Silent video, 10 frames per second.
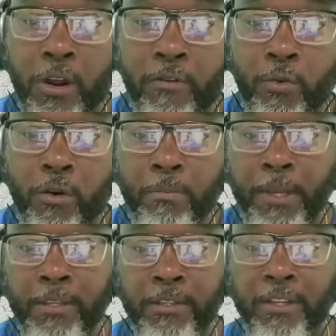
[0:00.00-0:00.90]
Everyone
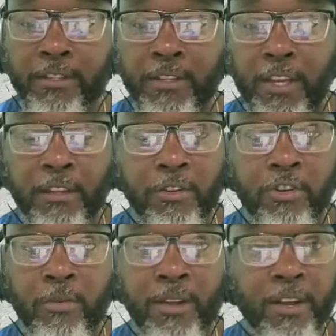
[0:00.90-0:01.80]
beats us in the
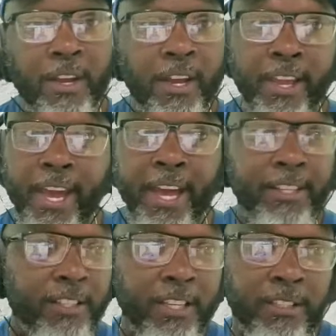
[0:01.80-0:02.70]
tournament.
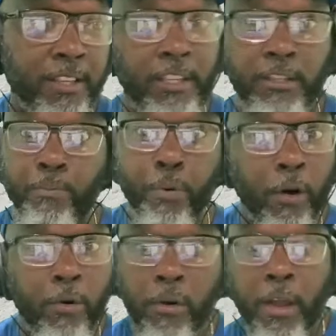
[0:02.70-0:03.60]
Yes, it's
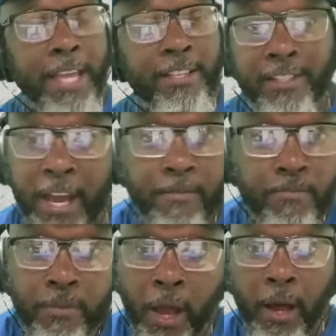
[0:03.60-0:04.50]
broke. It's not
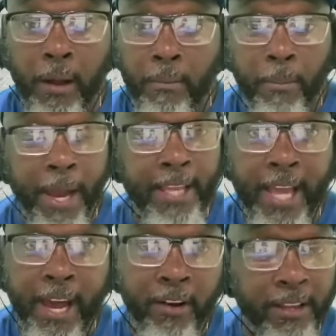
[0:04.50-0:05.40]
Mike
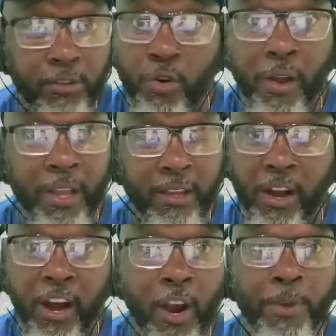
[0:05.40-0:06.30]
Dowd. You are
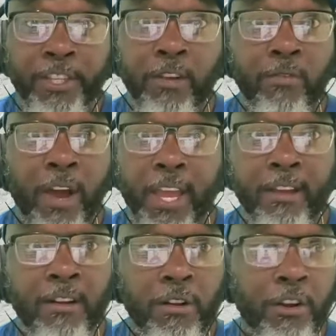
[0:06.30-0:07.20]
100% right.
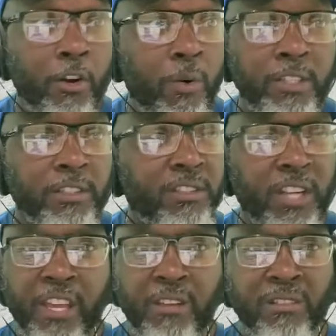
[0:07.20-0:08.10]
No one's
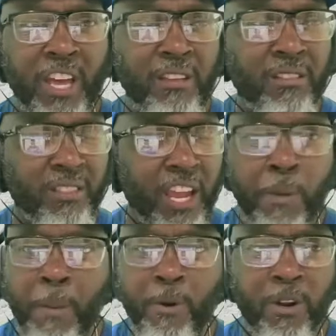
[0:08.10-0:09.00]
like
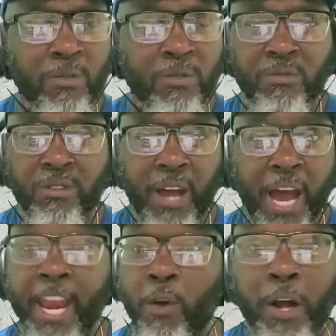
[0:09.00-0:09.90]
people don't.
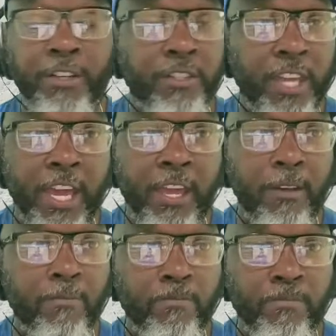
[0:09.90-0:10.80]
I didn't watch the
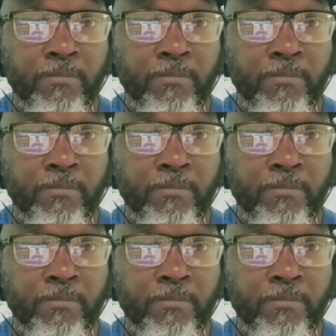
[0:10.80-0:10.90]
game.